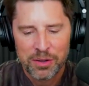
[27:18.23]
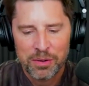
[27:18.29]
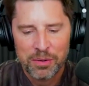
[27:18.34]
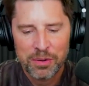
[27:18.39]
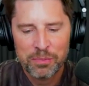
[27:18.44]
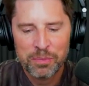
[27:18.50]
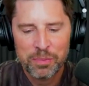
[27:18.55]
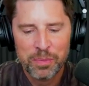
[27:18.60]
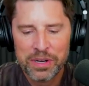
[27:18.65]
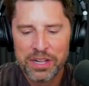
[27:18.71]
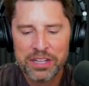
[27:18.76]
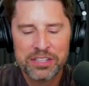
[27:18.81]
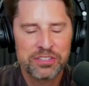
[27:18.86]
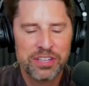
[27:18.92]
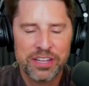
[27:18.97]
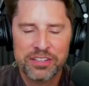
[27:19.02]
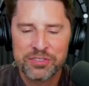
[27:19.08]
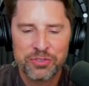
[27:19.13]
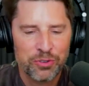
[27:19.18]
but it's
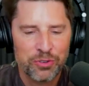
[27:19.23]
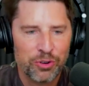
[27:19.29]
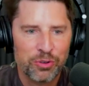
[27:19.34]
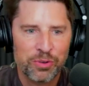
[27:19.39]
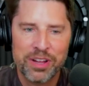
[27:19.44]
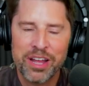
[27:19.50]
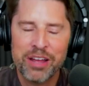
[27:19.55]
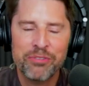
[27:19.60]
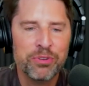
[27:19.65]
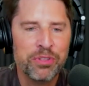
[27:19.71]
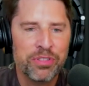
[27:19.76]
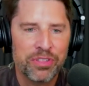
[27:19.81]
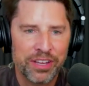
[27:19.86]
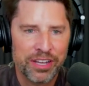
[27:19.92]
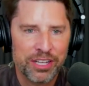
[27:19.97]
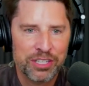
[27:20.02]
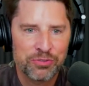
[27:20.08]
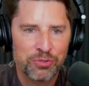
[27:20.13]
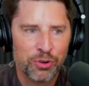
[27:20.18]
it's for
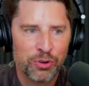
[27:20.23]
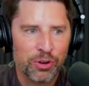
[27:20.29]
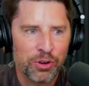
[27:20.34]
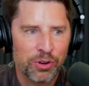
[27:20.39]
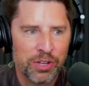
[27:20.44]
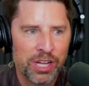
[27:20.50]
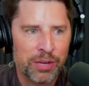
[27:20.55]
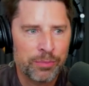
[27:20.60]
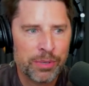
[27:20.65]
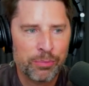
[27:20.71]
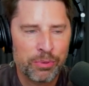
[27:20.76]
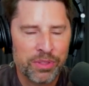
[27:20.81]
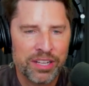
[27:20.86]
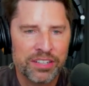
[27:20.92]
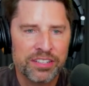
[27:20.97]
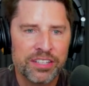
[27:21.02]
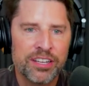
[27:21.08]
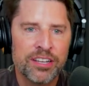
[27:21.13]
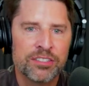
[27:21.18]
everything. It's for coming up with
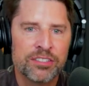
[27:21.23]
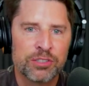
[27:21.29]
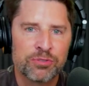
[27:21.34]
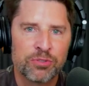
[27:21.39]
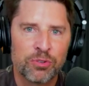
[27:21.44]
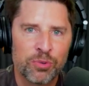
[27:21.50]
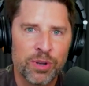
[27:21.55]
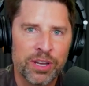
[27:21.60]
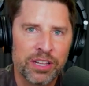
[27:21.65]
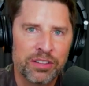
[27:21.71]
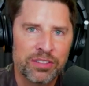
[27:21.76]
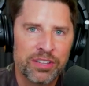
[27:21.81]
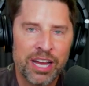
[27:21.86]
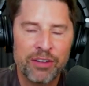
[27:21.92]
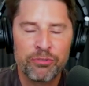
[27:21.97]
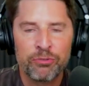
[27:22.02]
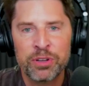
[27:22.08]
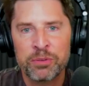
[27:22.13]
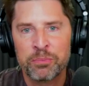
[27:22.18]
ideas. It's for writing. Th-
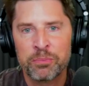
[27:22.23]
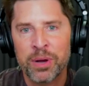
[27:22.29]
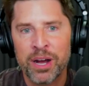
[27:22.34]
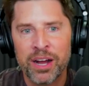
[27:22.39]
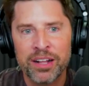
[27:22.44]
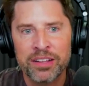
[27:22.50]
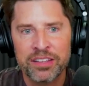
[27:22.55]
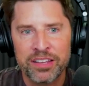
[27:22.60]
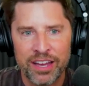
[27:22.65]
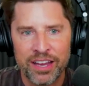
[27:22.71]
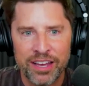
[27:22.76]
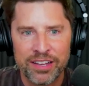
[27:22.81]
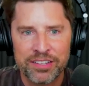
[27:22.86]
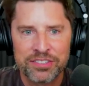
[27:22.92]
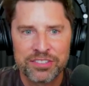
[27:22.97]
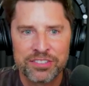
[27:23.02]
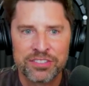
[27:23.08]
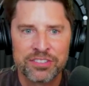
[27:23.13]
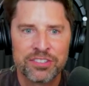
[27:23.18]
I've written
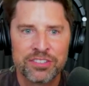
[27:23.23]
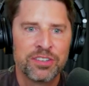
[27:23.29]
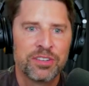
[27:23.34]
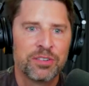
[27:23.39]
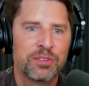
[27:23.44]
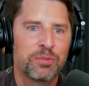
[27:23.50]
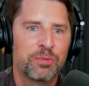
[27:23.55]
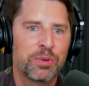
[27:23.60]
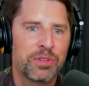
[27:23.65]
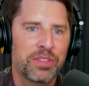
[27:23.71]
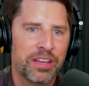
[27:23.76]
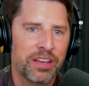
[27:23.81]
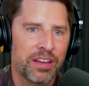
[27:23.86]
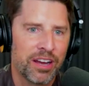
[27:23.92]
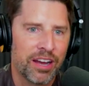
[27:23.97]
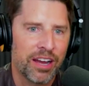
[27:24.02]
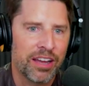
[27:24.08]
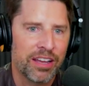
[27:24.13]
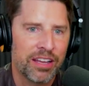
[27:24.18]
podcasts with
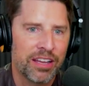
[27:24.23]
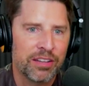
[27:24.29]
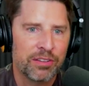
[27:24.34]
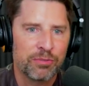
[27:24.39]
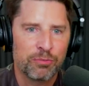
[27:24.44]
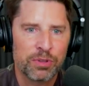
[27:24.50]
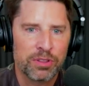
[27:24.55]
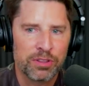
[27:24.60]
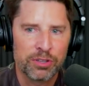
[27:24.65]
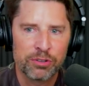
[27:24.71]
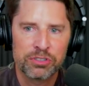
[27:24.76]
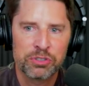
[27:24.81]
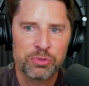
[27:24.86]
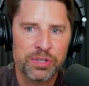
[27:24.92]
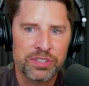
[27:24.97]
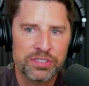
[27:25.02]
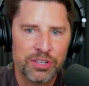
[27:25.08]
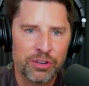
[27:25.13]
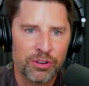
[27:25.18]
AI and with little
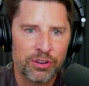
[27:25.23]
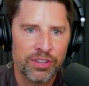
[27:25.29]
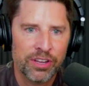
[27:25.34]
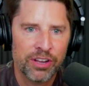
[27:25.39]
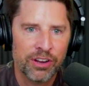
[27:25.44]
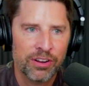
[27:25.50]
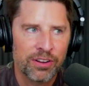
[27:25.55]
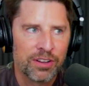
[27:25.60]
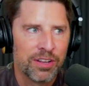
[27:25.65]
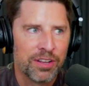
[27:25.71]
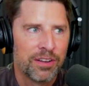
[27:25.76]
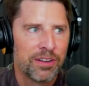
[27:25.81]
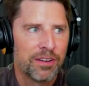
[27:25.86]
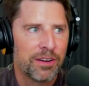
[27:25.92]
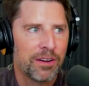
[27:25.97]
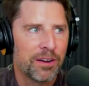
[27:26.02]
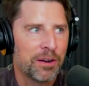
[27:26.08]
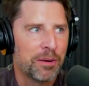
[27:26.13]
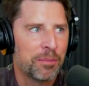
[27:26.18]
tweaks here and there.
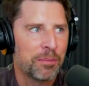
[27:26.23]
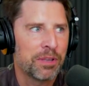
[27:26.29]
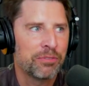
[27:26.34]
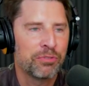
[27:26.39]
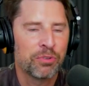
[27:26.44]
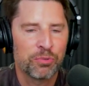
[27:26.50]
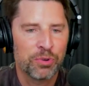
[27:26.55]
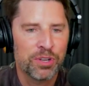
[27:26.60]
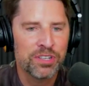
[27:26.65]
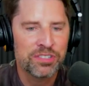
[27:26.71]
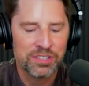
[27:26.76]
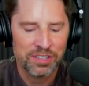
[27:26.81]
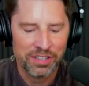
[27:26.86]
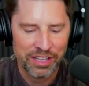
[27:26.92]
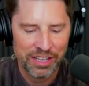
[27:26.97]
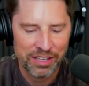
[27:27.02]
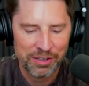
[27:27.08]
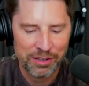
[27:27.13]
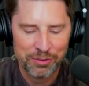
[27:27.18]
Um, even
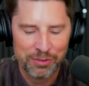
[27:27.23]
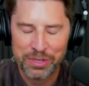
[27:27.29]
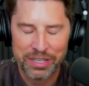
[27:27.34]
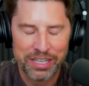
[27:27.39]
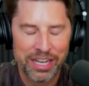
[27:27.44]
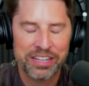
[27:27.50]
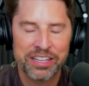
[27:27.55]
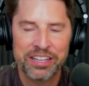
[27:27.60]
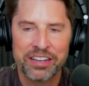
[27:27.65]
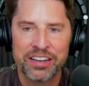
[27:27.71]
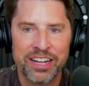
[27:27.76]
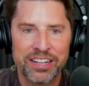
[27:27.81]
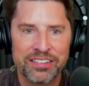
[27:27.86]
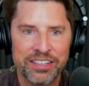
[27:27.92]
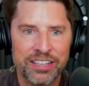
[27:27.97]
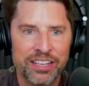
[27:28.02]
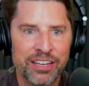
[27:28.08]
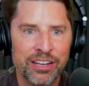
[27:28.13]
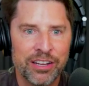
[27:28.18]
recently, like I need an
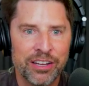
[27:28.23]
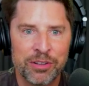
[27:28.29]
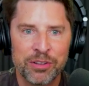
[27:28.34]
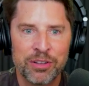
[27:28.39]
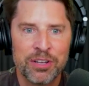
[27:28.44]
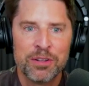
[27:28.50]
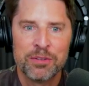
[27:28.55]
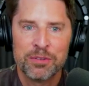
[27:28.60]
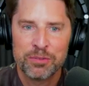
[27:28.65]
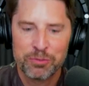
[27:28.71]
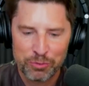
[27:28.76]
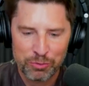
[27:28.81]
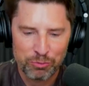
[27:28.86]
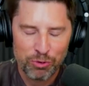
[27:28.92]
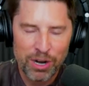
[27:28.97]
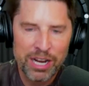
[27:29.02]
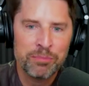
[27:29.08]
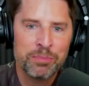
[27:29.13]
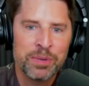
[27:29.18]
idea and
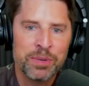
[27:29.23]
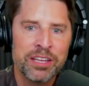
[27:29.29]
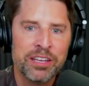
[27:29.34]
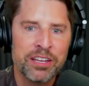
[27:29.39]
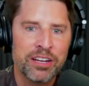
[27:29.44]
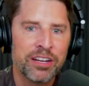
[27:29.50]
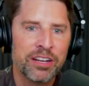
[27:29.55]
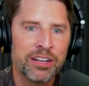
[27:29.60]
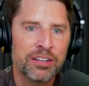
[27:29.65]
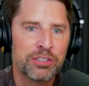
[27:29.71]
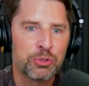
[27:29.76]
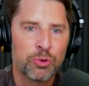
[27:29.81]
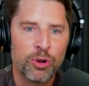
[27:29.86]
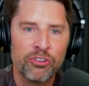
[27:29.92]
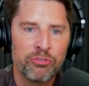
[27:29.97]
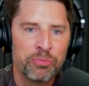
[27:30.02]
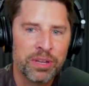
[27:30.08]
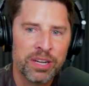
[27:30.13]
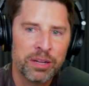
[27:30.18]
write me a
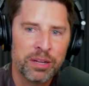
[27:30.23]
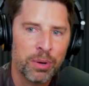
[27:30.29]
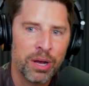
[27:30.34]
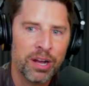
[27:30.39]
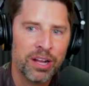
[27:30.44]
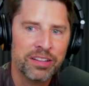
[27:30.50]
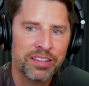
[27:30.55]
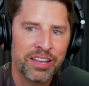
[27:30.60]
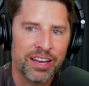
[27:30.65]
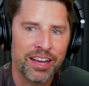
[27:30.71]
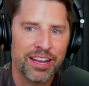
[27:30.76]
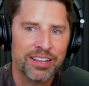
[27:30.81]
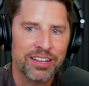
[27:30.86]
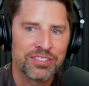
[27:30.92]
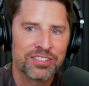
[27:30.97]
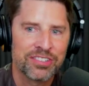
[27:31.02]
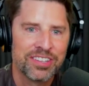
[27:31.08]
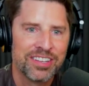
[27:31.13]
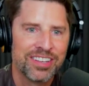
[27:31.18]
12 minute
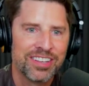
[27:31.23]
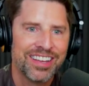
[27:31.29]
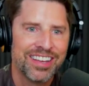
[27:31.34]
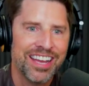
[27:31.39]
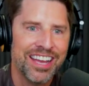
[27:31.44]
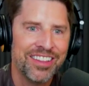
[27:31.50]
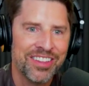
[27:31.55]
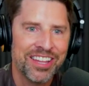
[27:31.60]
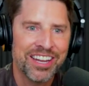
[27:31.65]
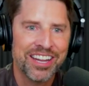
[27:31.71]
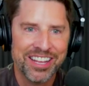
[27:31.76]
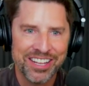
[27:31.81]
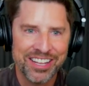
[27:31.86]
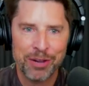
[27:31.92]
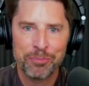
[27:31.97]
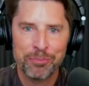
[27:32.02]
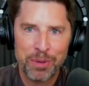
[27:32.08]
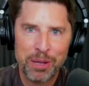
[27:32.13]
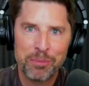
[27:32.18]
podcast. And then uh, you
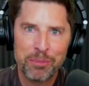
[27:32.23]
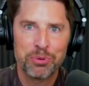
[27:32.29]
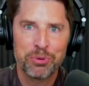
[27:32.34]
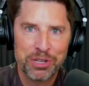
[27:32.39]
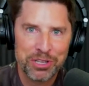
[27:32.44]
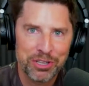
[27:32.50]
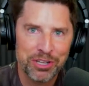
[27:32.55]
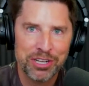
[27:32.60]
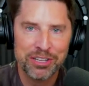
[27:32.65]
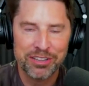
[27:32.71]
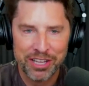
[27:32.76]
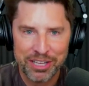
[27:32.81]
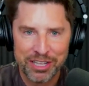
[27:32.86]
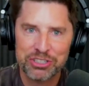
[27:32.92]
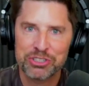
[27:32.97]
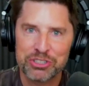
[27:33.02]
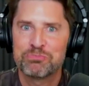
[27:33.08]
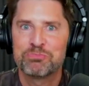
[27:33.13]
know, I'm I'm pretty good at like just